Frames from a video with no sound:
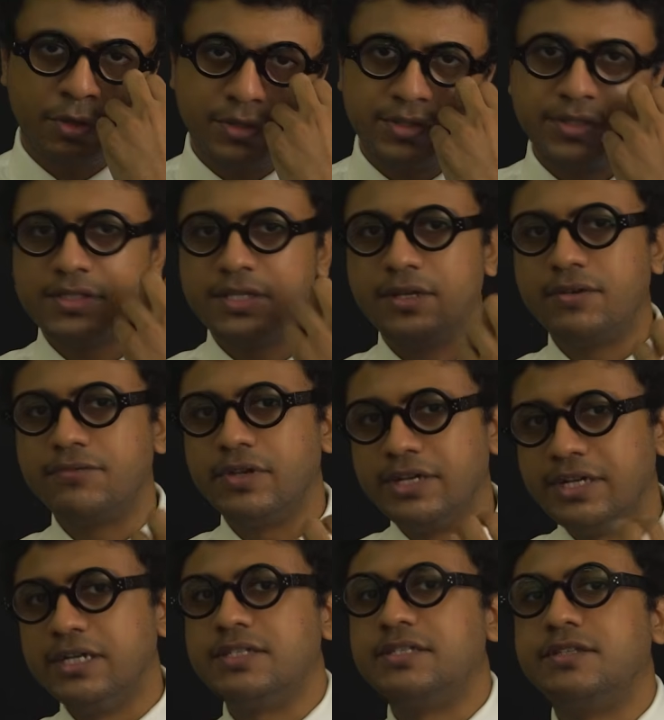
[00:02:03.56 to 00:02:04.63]
authors have
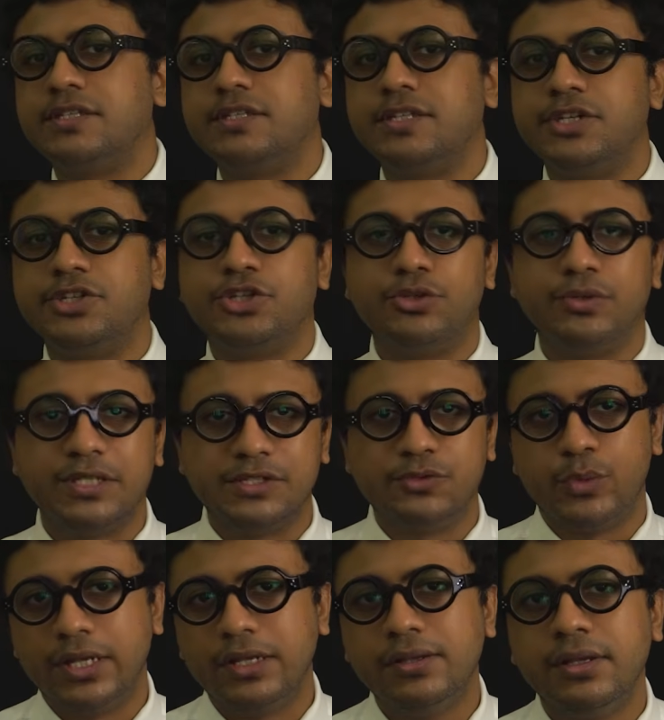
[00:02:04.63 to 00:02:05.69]
raised this issue as
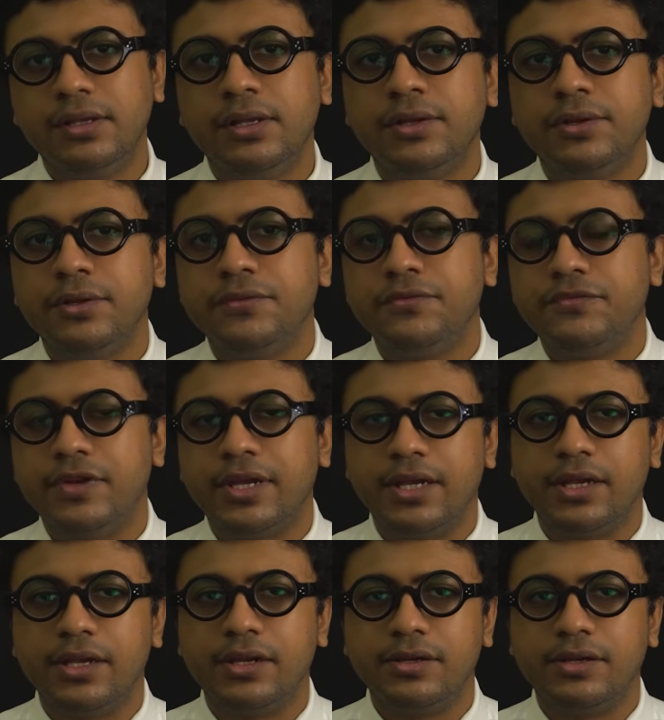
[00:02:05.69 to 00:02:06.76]
well,
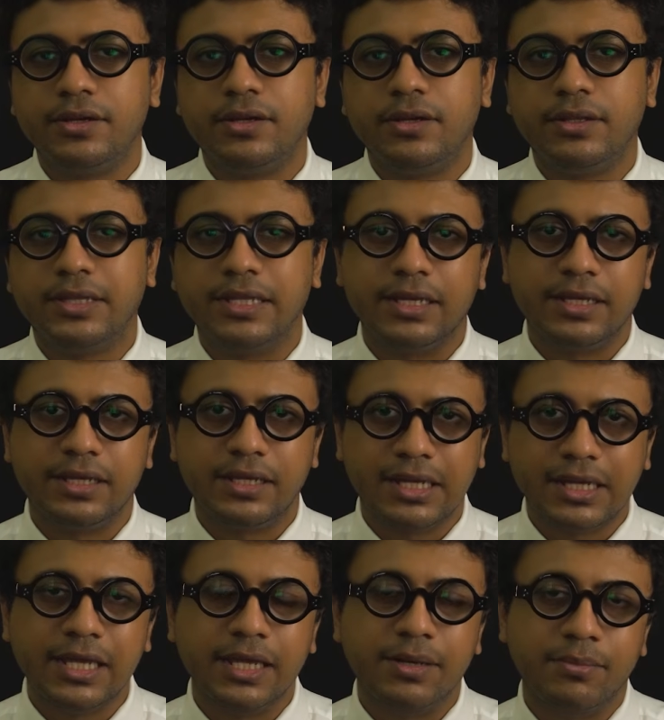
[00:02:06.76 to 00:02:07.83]
where they
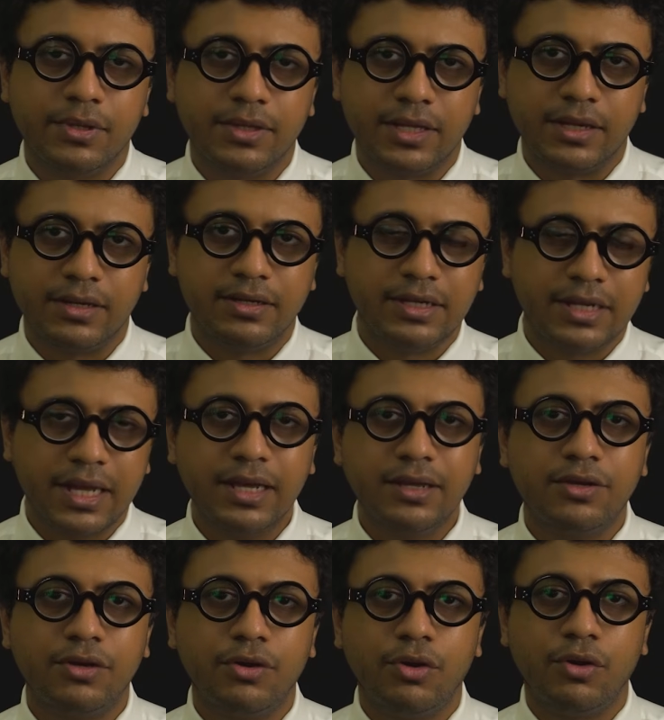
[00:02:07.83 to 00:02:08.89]
claim that a
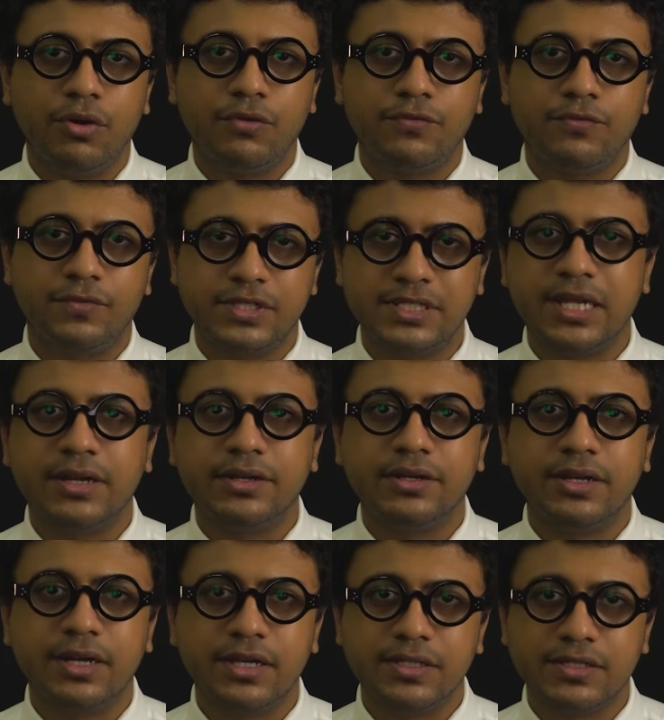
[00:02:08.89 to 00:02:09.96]
lack of
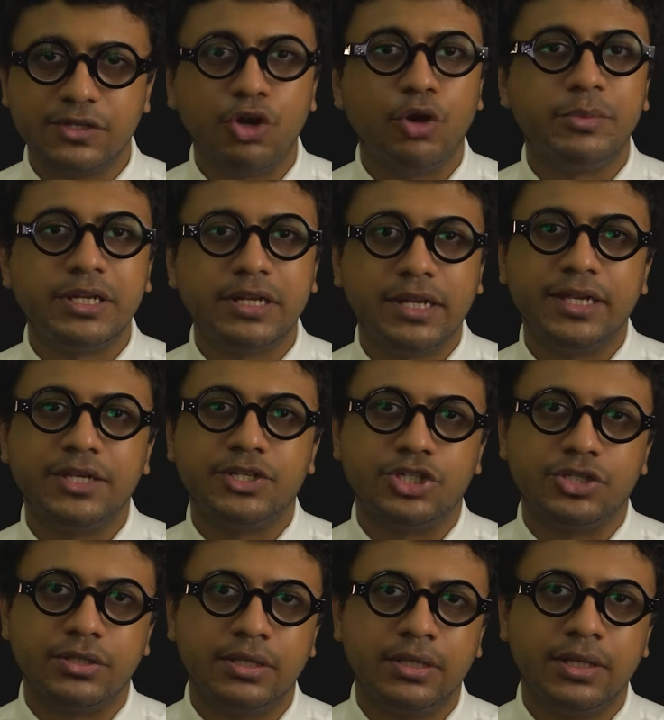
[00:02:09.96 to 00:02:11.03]
standardized
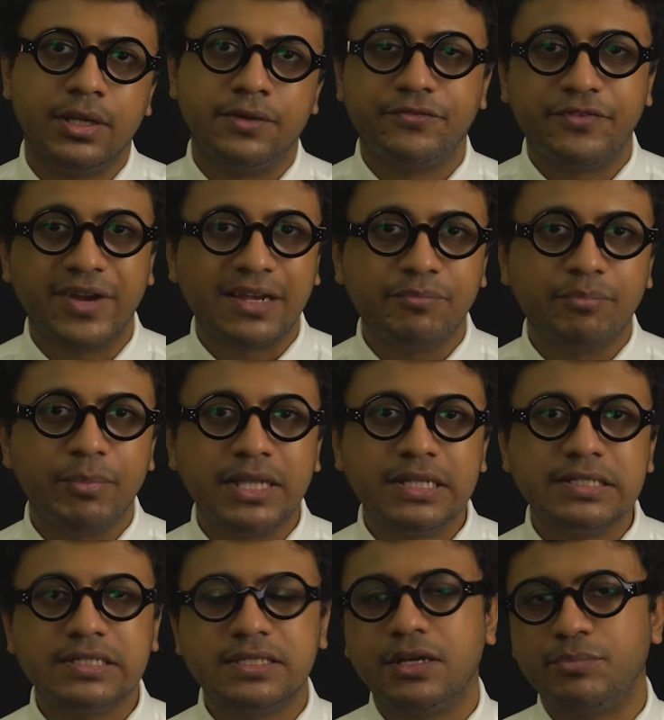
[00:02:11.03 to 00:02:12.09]
nomenclature
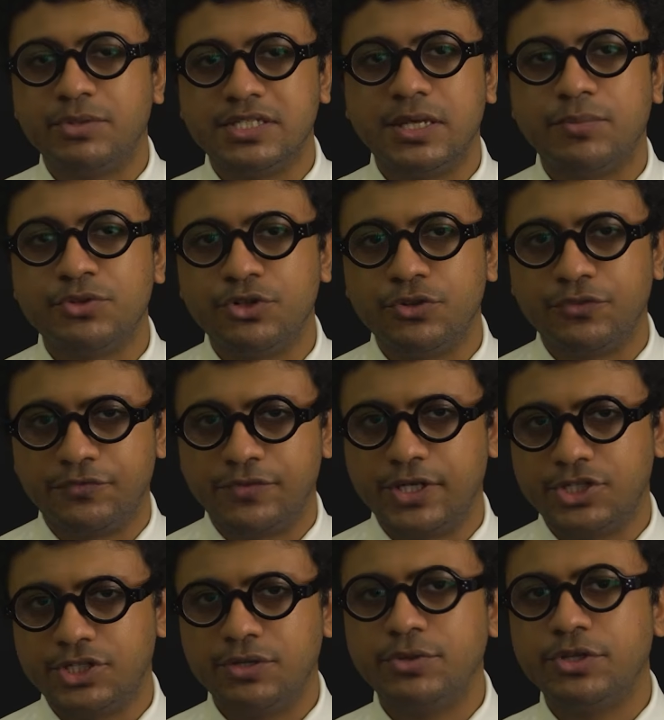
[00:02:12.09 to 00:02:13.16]
fragments our perception of
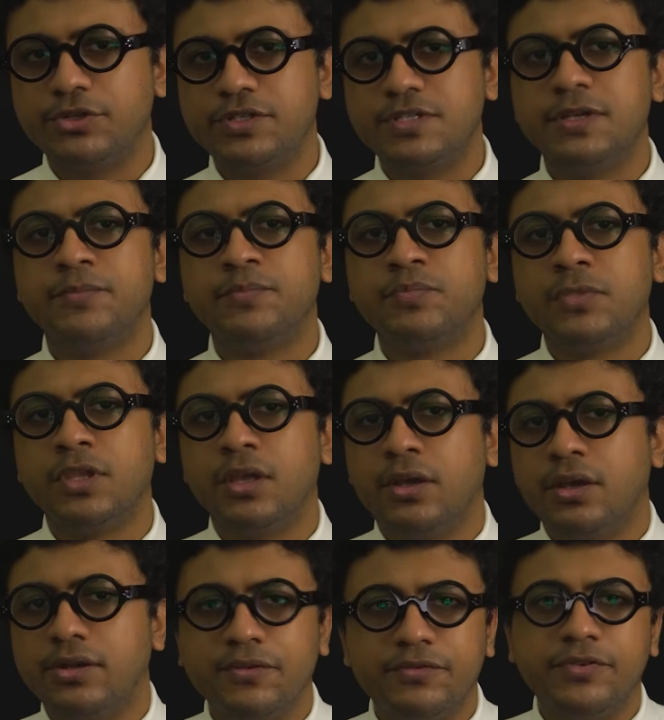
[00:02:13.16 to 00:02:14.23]
fascia because
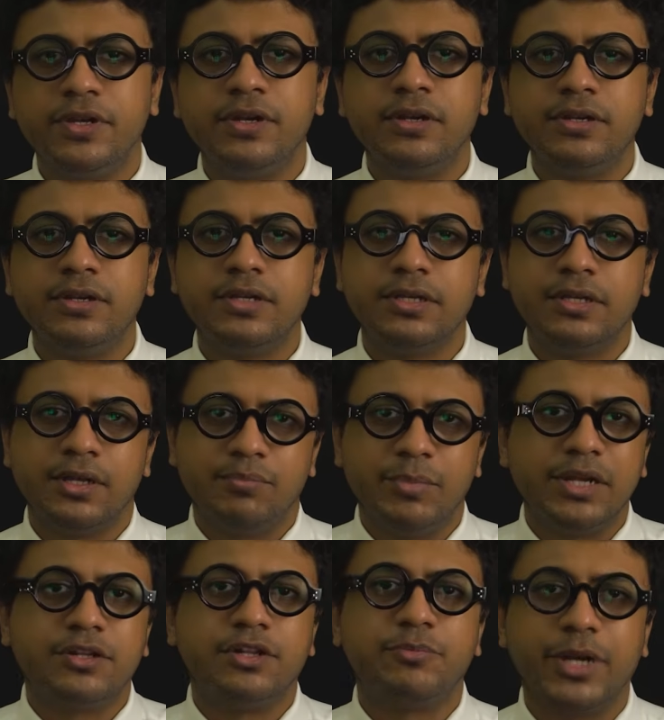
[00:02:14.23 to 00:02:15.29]
different
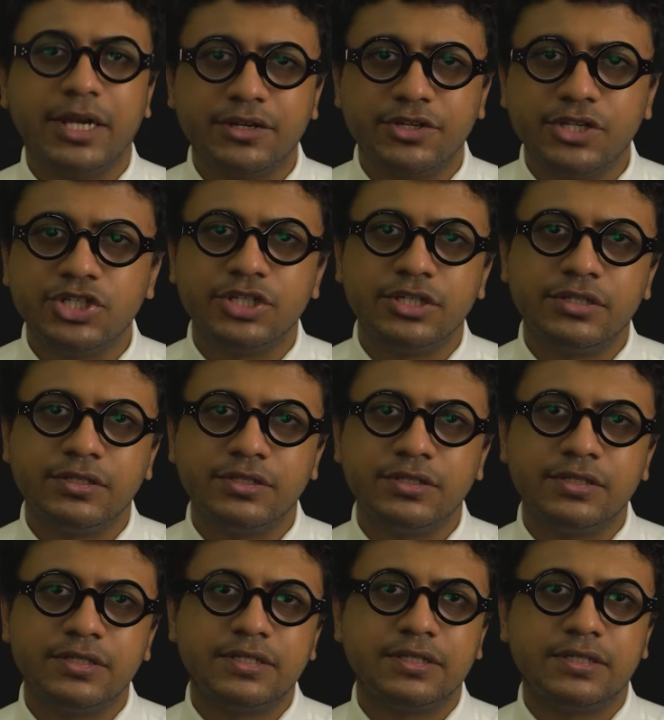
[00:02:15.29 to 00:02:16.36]
medical
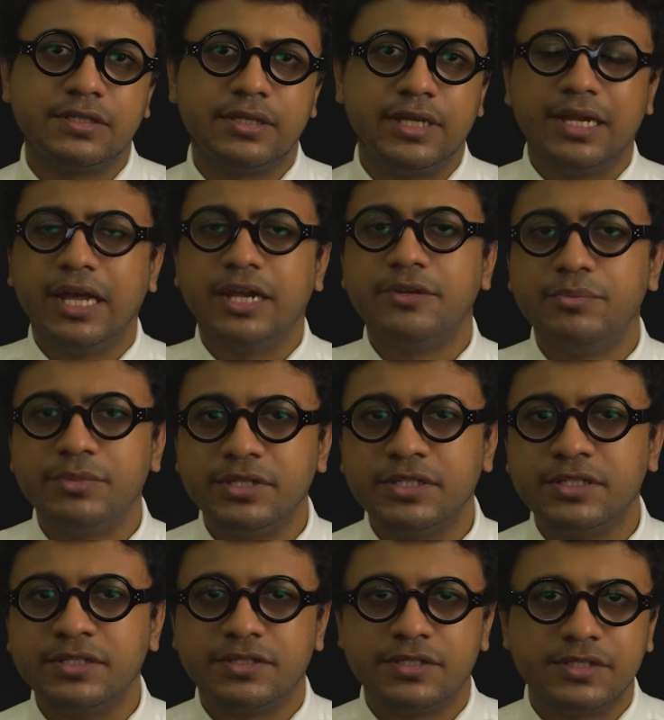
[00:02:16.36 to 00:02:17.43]
practitioners,
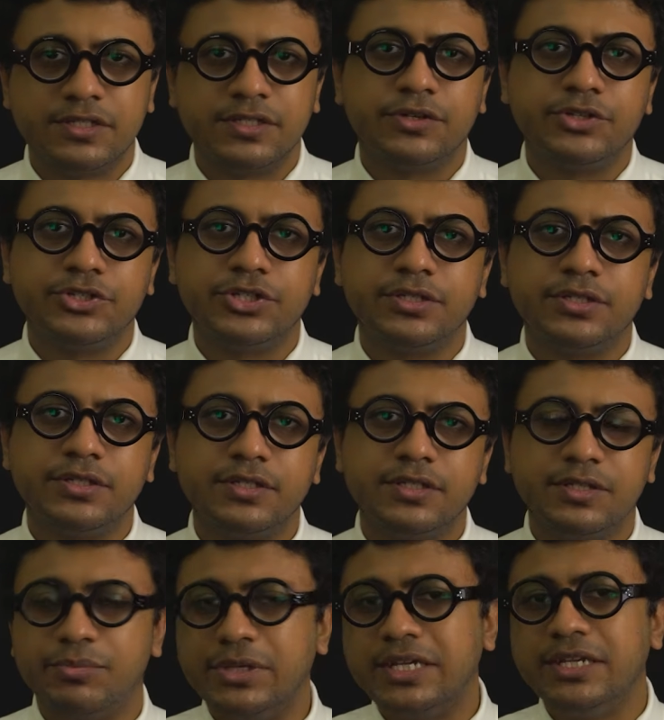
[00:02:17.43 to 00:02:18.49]
anatomists,
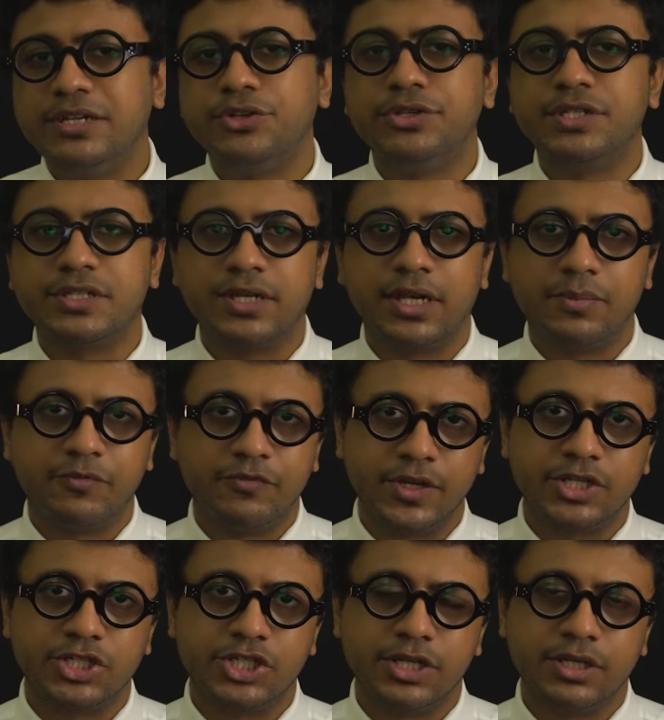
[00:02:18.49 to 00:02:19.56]
surgeons begin to describe
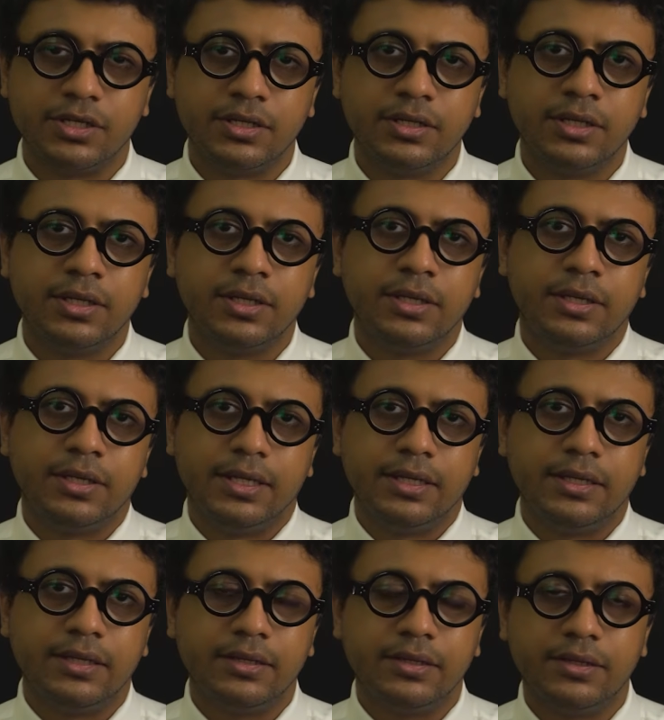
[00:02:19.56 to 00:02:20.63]
fascia
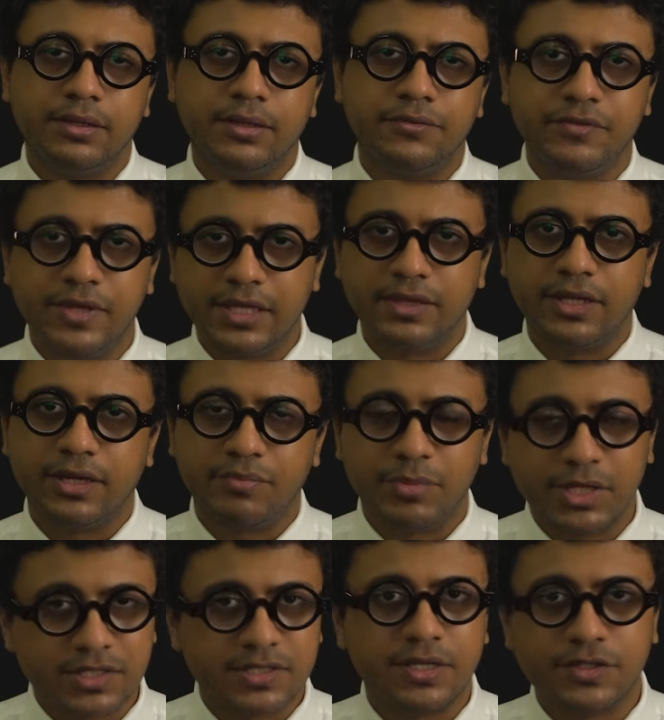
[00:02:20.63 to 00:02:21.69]
in a way that
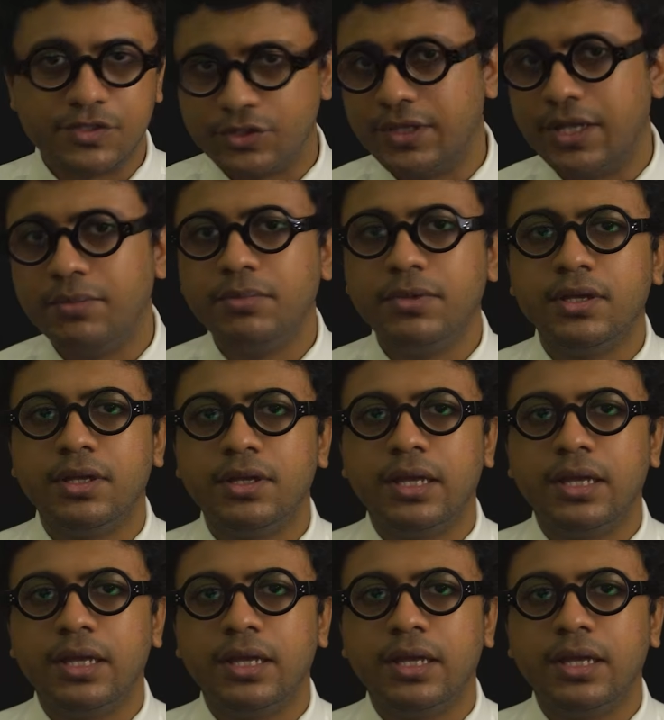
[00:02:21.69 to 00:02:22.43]
makes sense to them.